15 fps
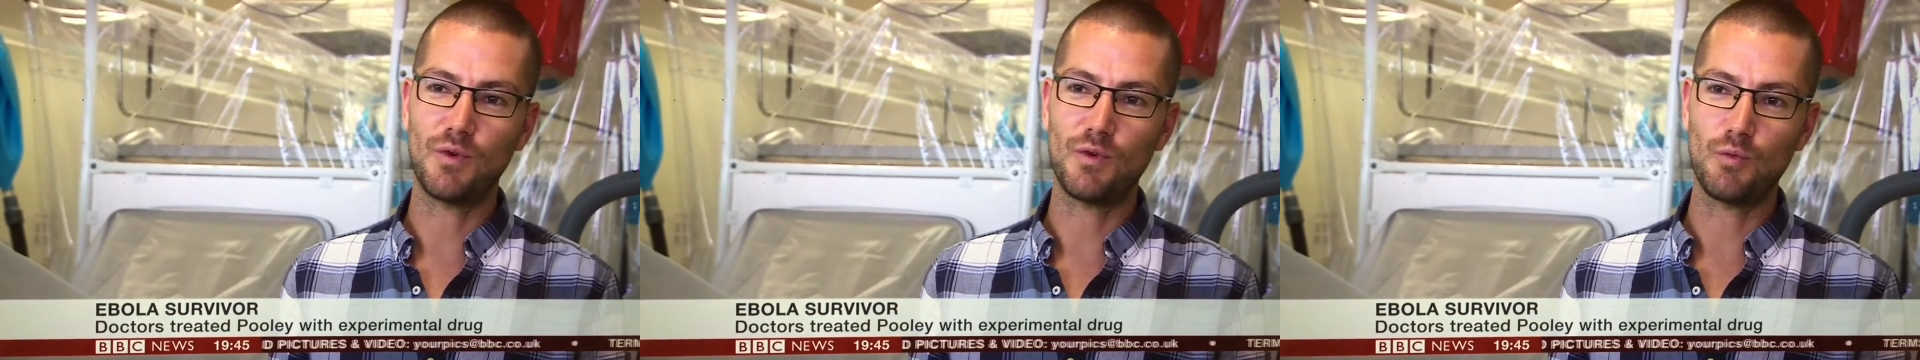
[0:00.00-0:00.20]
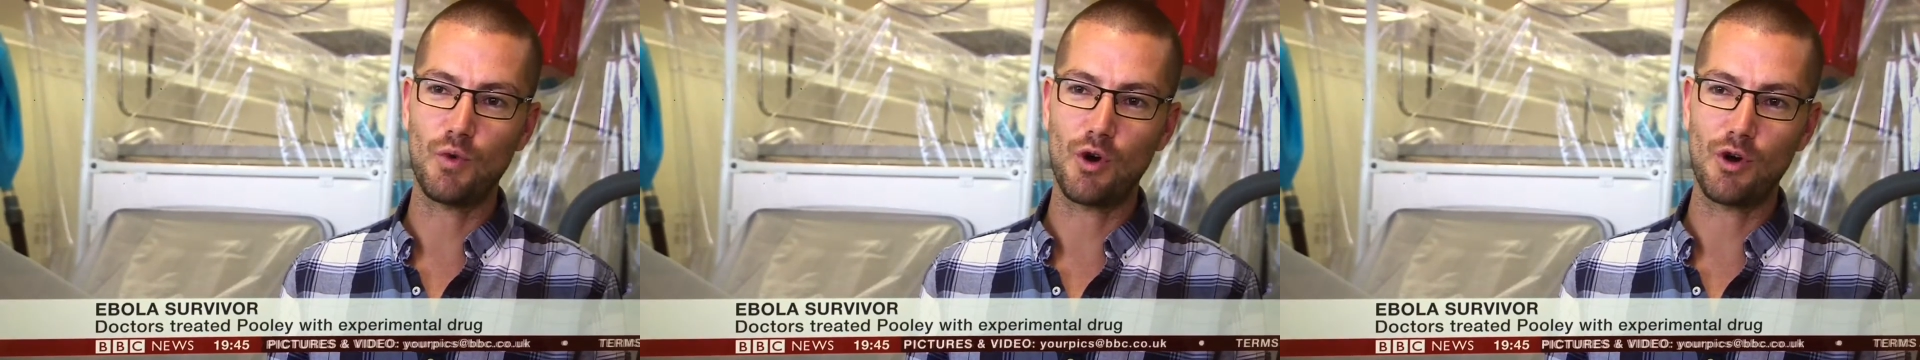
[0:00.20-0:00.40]

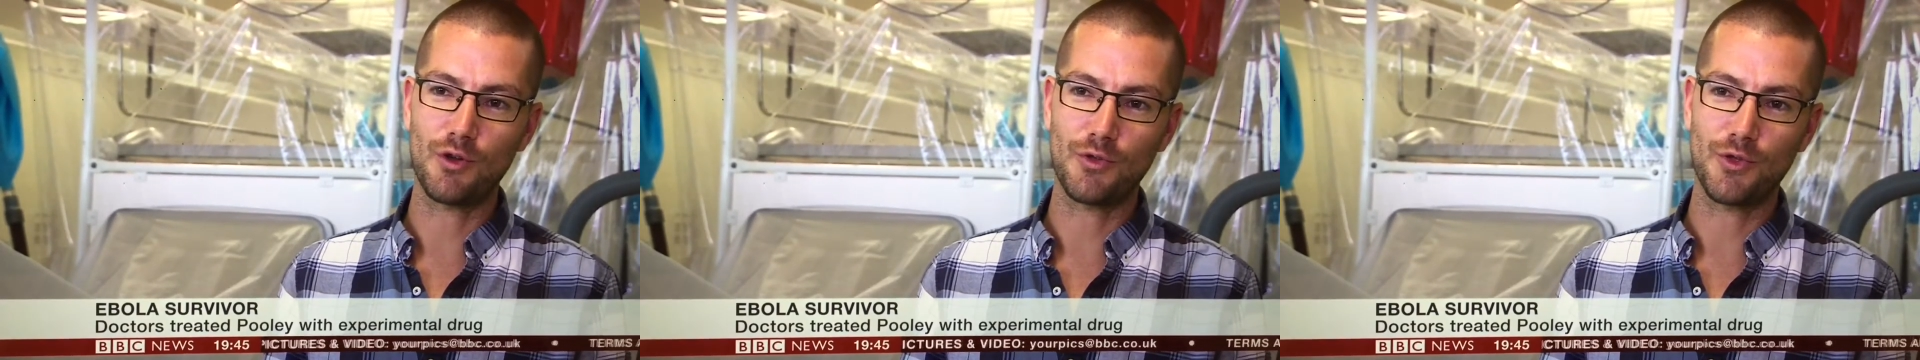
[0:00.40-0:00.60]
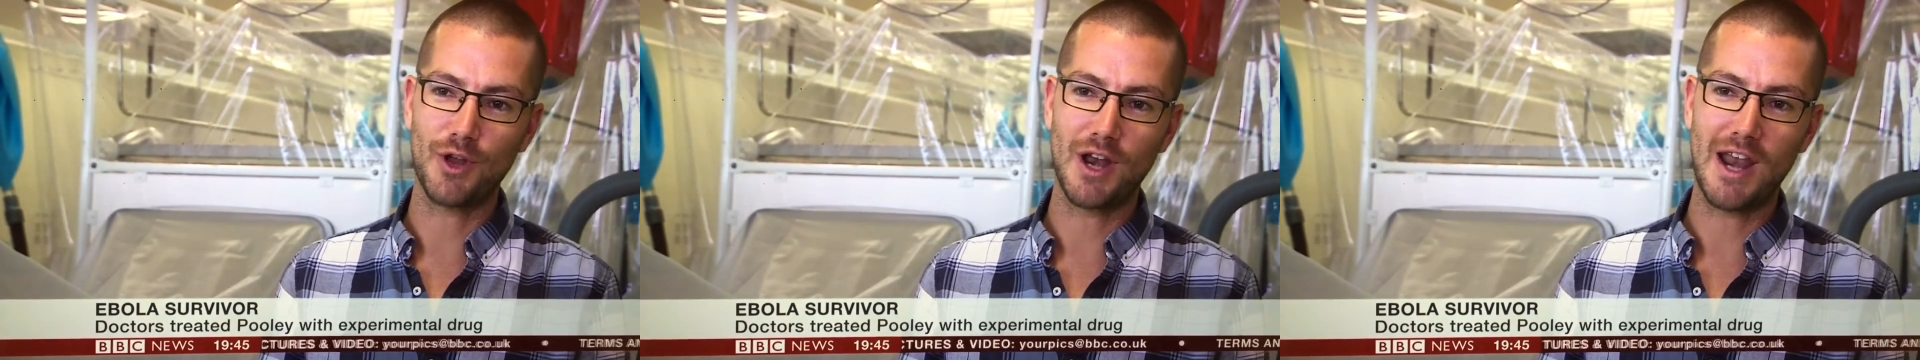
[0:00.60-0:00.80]

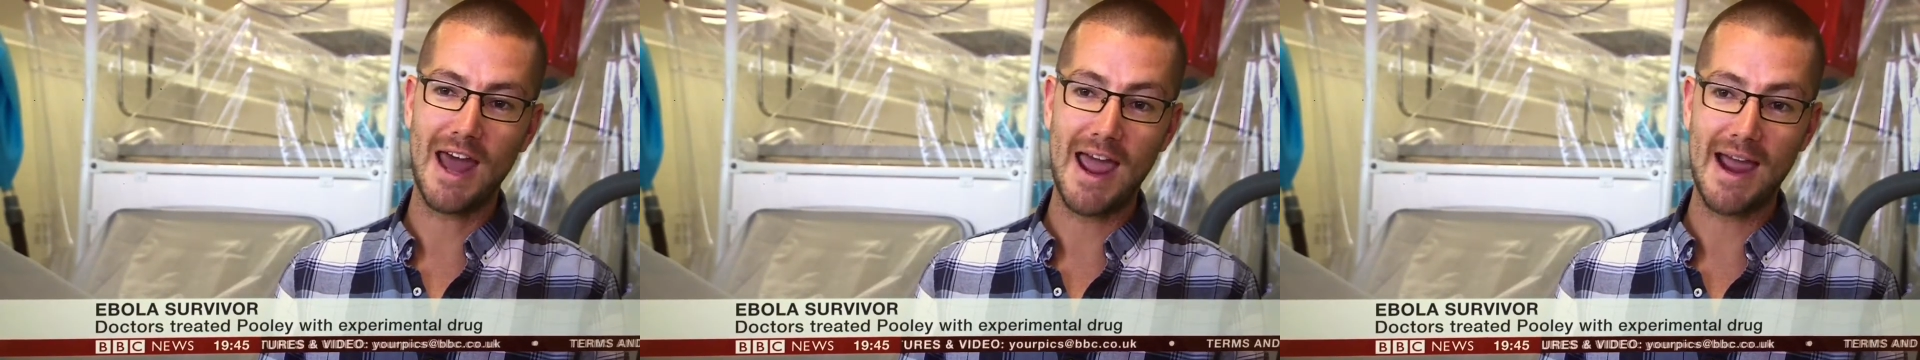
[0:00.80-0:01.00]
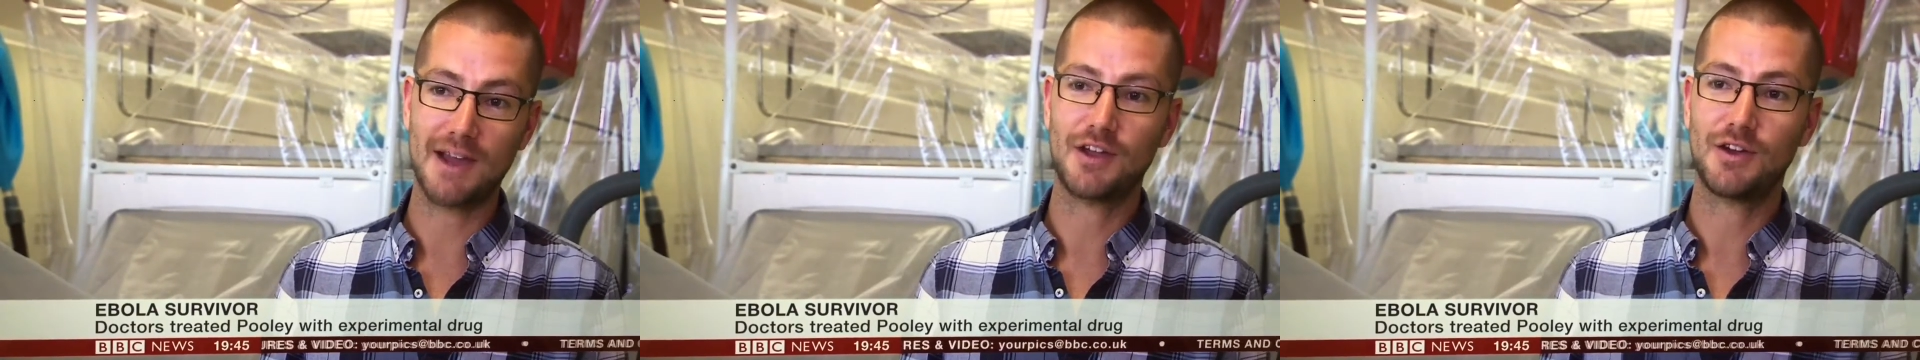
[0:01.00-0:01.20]
what the
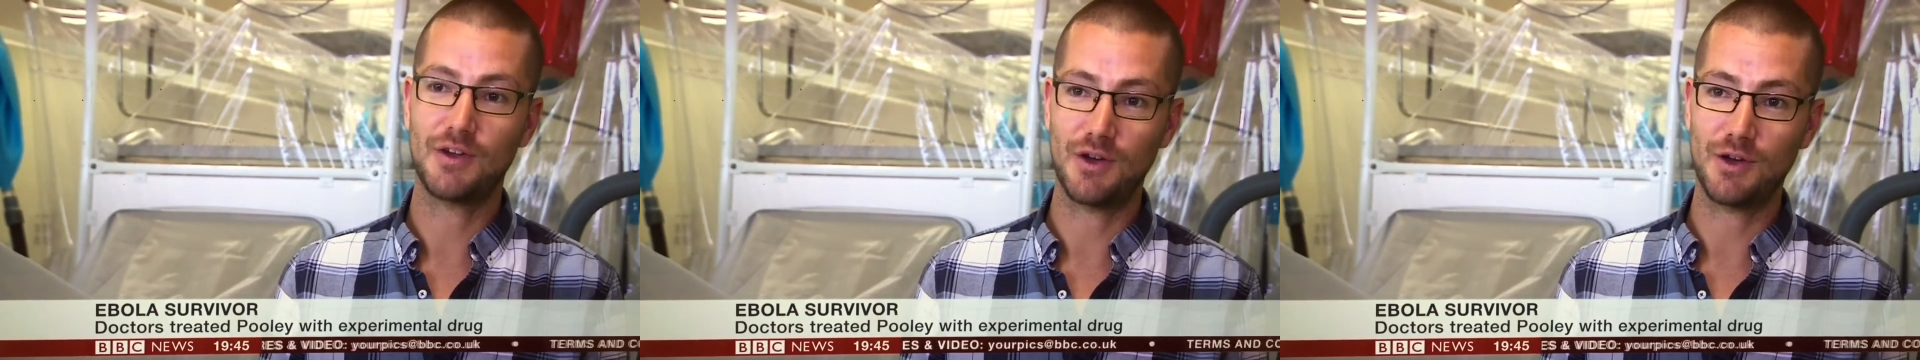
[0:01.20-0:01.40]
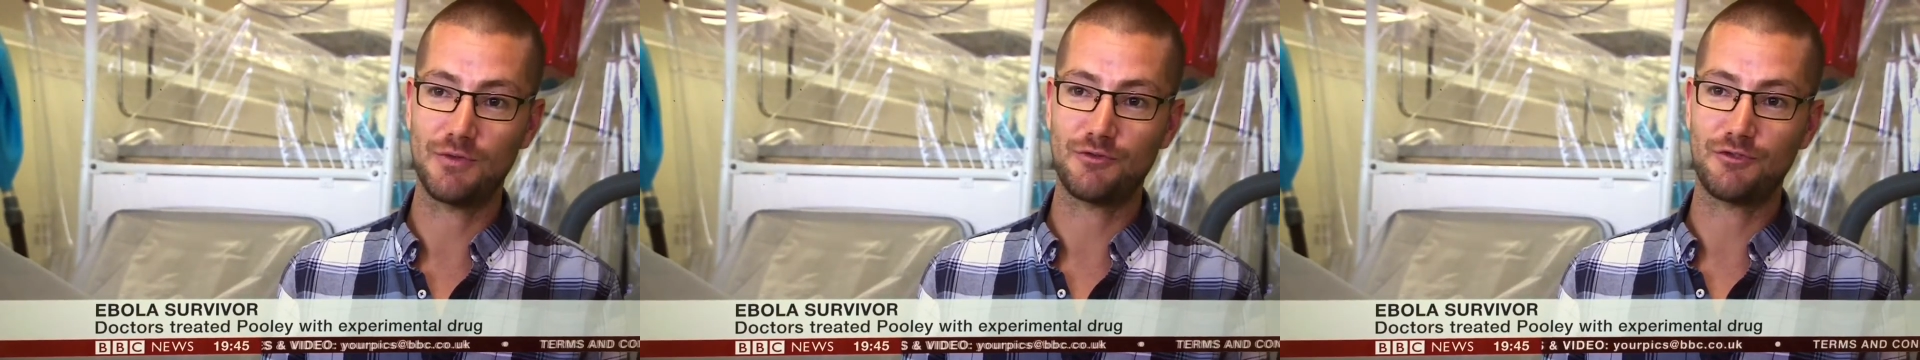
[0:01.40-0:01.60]
lack
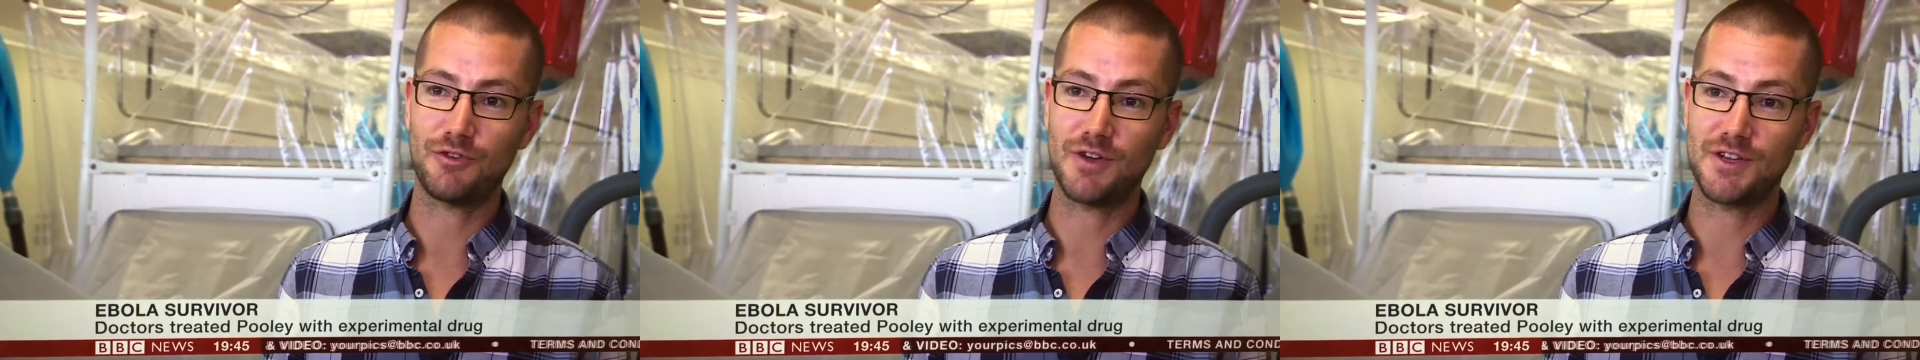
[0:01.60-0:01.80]
of